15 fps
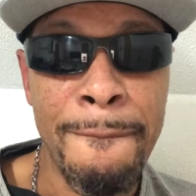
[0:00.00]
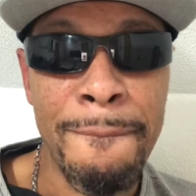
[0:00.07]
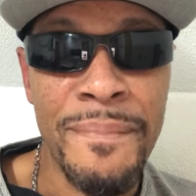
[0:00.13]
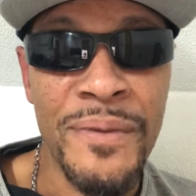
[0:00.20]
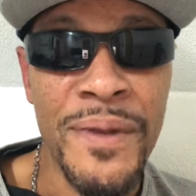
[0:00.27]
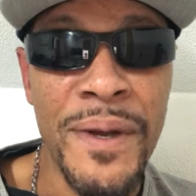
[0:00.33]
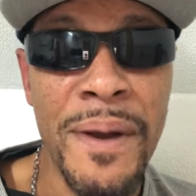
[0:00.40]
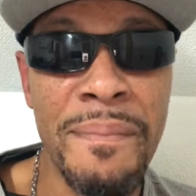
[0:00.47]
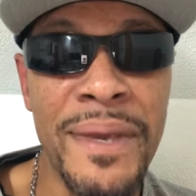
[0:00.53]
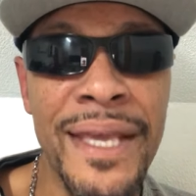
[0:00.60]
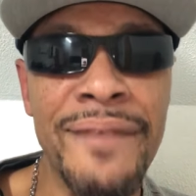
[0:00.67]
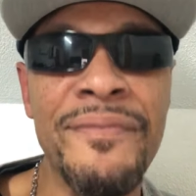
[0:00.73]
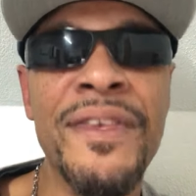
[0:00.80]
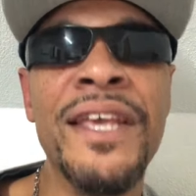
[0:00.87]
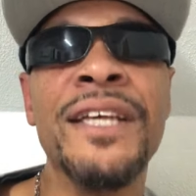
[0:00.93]
You know what I
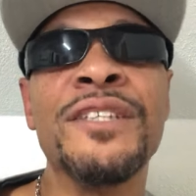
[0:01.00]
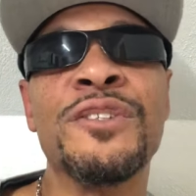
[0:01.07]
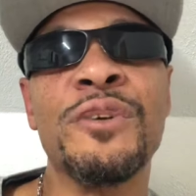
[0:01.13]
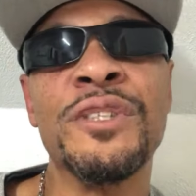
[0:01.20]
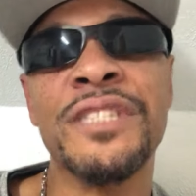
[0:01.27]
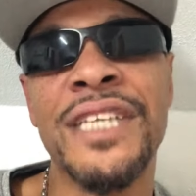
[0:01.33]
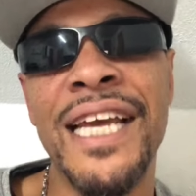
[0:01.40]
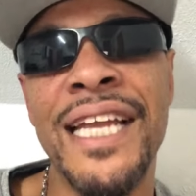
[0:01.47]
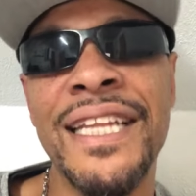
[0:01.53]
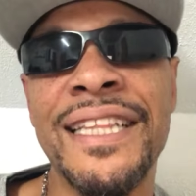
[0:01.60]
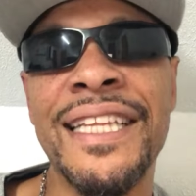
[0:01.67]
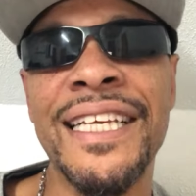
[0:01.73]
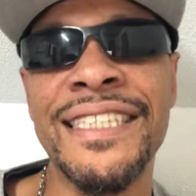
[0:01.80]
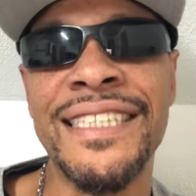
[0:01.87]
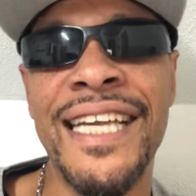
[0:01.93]
mean? So it's the kind of
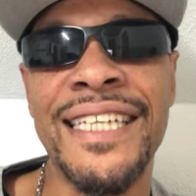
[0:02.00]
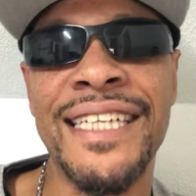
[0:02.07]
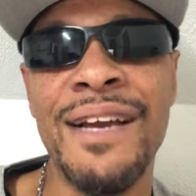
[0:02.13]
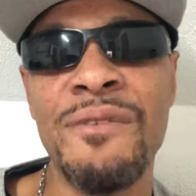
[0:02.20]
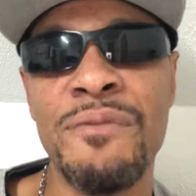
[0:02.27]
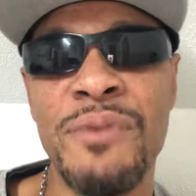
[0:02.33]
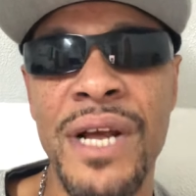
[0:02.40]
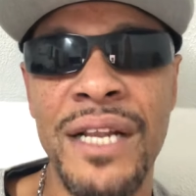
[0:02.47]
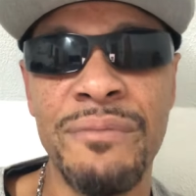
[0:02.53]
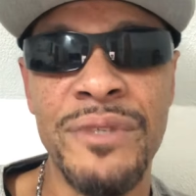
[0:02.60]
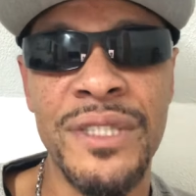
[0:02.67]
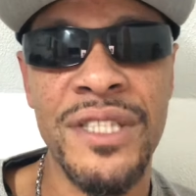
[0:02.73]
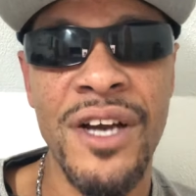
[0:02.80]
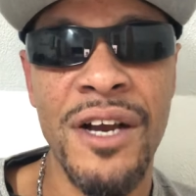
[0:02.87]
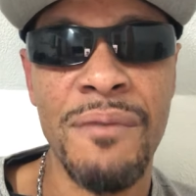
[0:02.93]
things like that we'll probably be
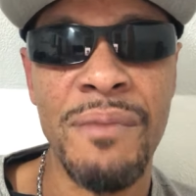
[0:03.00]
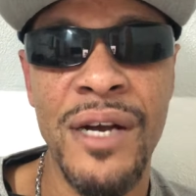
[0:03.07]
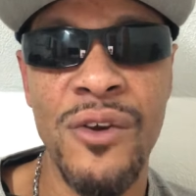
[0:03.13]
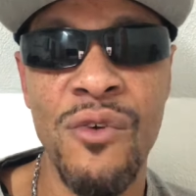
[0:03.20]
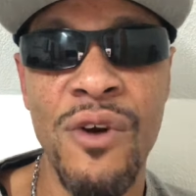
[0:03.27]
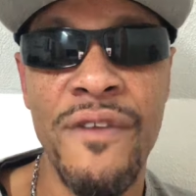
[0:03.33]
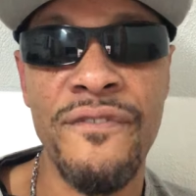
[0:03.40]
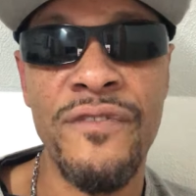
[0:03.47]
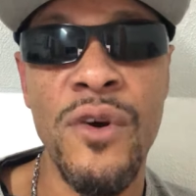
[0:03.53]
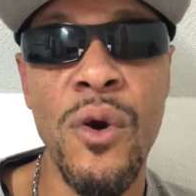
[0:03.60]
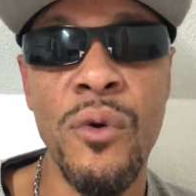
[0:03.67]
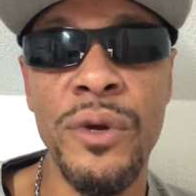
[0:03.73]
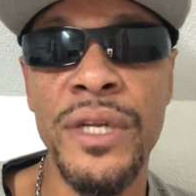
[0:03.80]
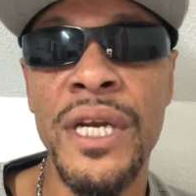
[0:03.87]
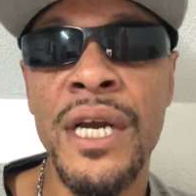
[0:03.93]
talking about going
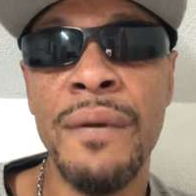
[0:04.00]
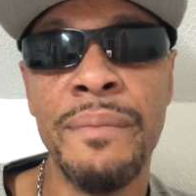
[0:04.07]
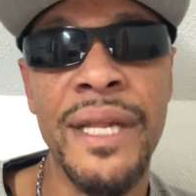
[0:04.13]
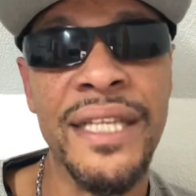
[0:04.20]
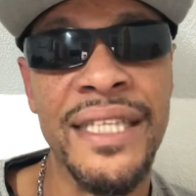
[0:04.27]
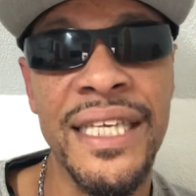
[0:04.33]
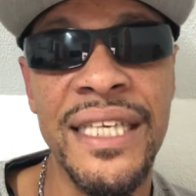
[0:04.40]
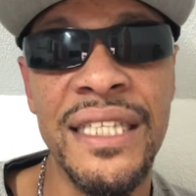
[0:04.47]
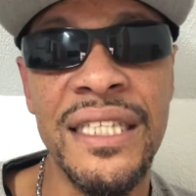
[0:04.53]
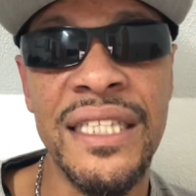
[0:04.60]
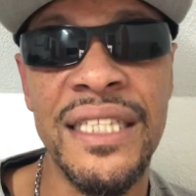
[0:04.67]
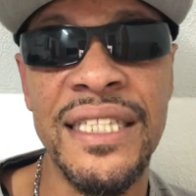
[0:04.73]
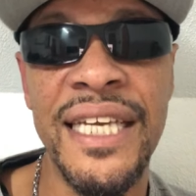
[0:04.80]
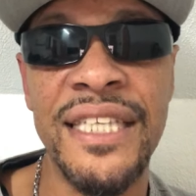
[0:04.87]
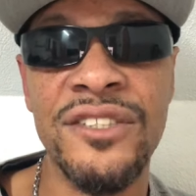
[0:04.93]
forward. But at the end of
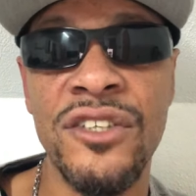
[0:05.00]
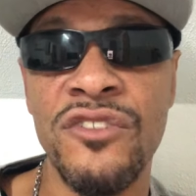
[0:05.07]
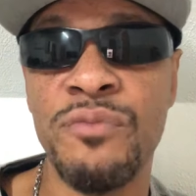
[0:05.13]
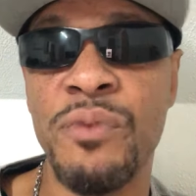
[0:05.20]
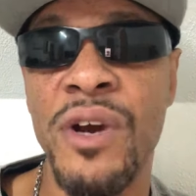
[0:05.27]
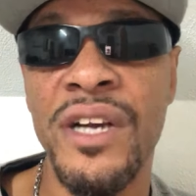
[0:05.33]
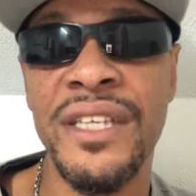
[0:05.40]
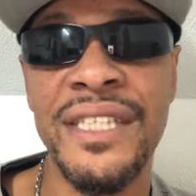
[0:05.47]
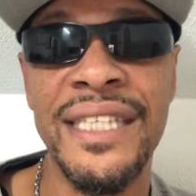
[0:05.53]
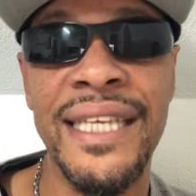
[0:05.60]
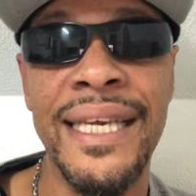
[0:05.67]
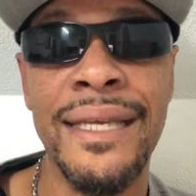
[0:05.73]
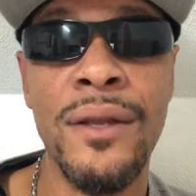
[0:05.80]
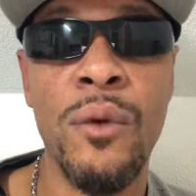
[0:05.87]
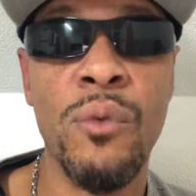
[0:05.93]
the day, Jose Parker
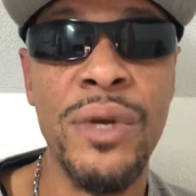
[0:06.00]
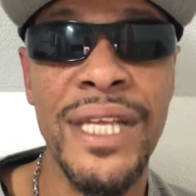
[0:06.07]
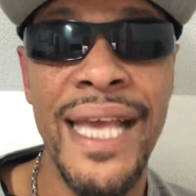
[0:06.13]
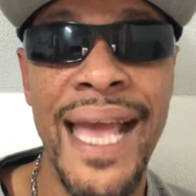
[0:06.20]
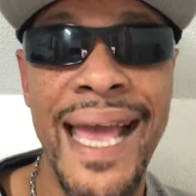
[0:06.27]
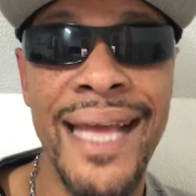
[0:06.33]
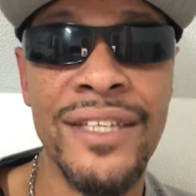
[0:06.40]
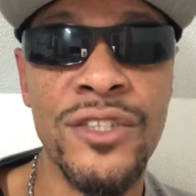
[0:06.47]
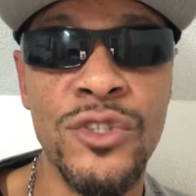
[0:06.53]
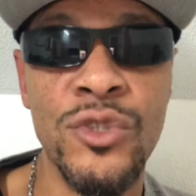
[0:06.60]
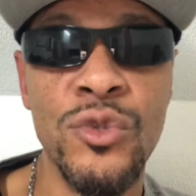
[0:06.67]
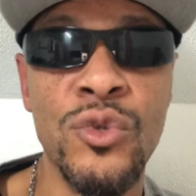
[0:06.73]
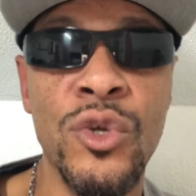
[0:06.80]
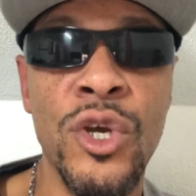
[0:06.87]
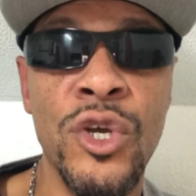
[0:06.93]
did what he had to
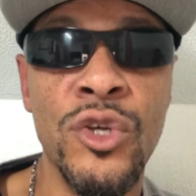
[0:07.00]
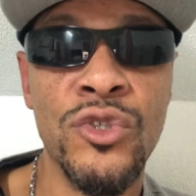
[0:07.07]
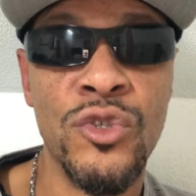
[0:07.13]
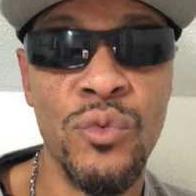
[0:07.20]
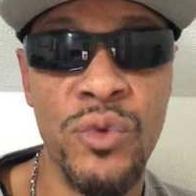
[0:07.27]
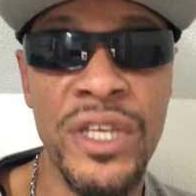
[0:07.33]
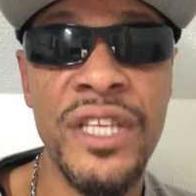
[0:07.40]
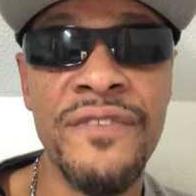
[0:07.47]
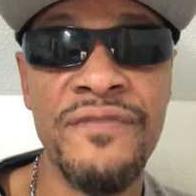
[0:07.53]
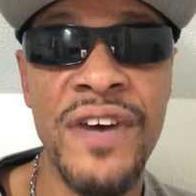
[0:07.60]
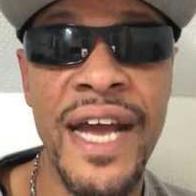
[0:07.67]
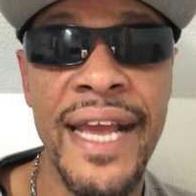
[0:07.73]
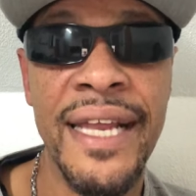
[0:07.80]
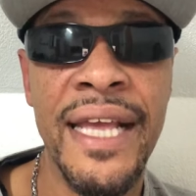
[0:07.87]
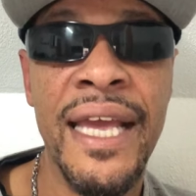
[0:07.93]
do to win the
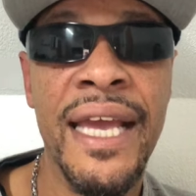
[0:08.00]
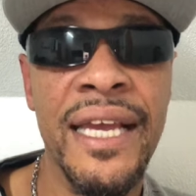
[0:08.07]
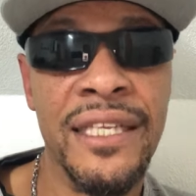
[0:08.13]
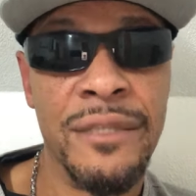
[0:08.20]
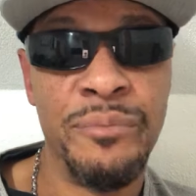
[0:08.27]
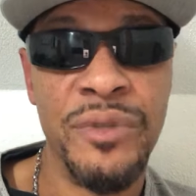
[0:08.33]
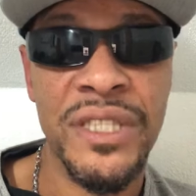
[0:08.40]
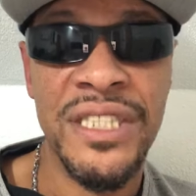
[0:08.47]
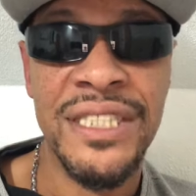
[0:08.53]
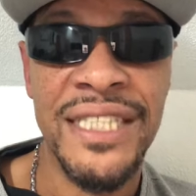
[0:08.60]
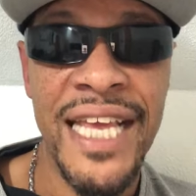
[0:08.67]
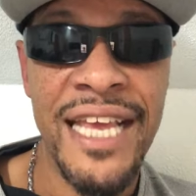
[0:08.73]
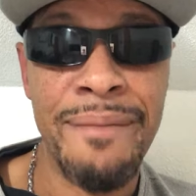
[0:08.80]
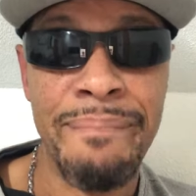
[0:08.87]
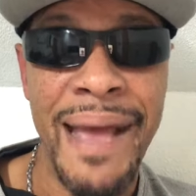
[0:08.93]
fight and to put his
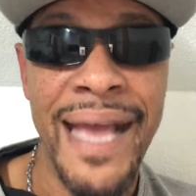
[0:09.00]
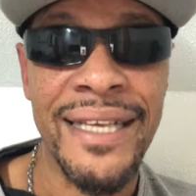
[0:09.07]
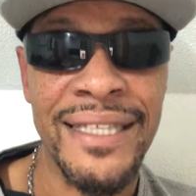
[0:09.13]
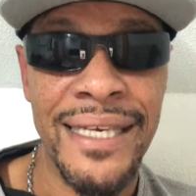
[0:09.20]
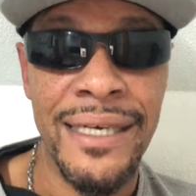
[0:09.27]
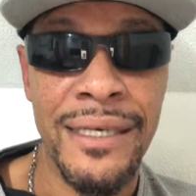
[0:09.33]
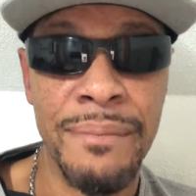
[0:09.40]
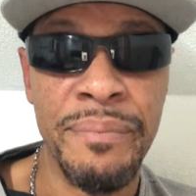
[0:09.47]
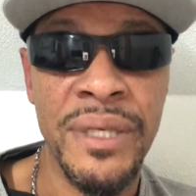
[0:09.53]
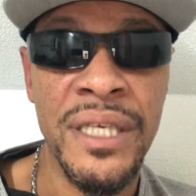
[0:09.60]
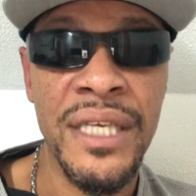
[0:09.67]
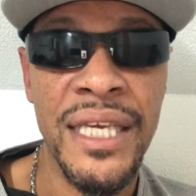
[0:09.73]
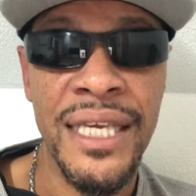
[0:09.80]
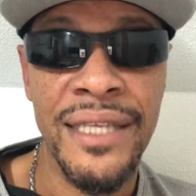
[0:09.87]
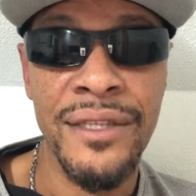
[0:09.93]
name back up
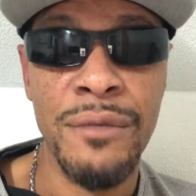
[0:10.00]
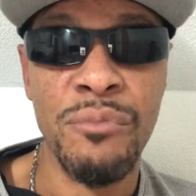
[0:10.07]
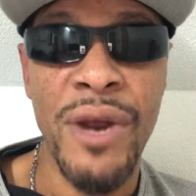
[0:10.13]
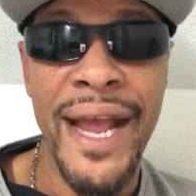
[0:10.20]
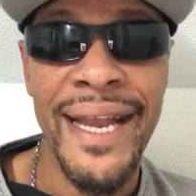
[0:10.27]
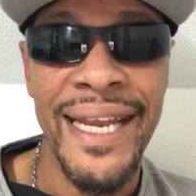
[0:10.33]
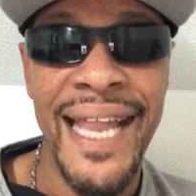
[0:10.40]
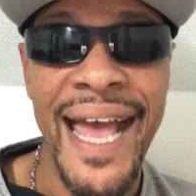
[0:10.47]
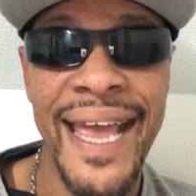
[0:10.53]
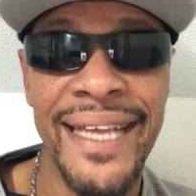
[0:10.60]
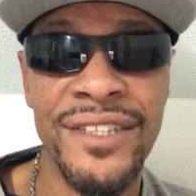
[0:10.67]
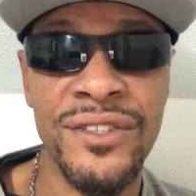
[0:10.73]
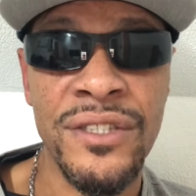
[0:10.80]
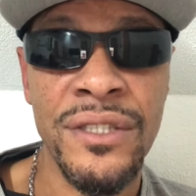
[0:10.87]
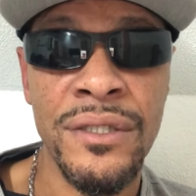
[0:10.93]
in the bright
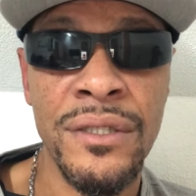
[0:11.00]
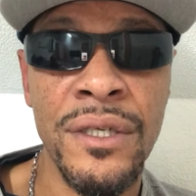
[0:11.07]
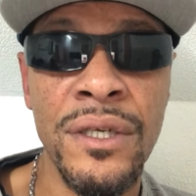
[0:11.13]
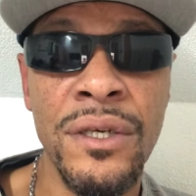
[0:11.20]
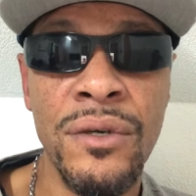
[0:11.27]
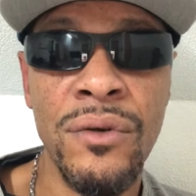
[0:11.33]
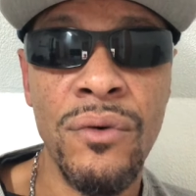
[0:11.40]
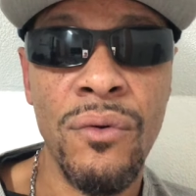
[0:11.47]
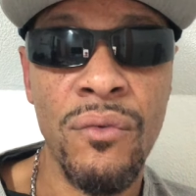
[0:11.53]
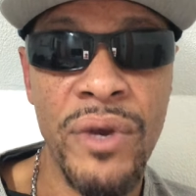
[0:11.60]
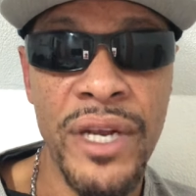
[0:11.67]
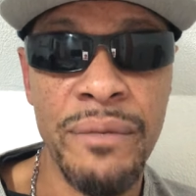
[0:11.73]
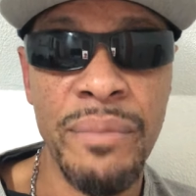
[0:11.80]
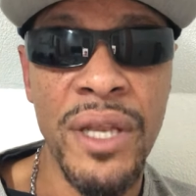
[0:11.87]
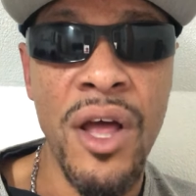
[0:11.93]
lights
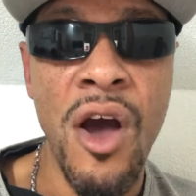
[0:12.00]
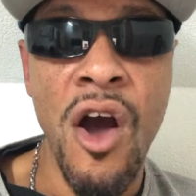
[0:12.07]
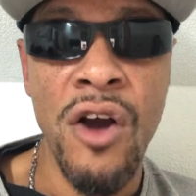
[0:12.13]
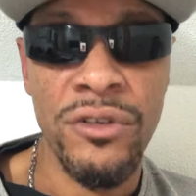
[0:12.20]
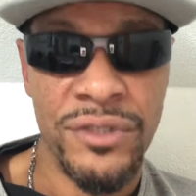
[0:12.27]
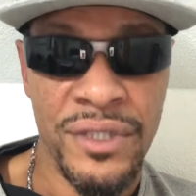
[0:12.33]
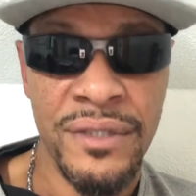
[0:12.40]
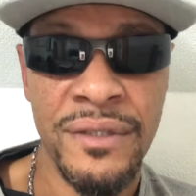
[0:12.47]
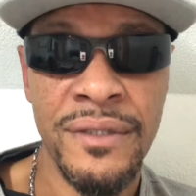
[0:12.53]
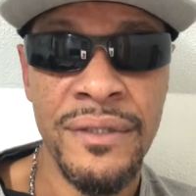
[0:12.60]
where it belongs.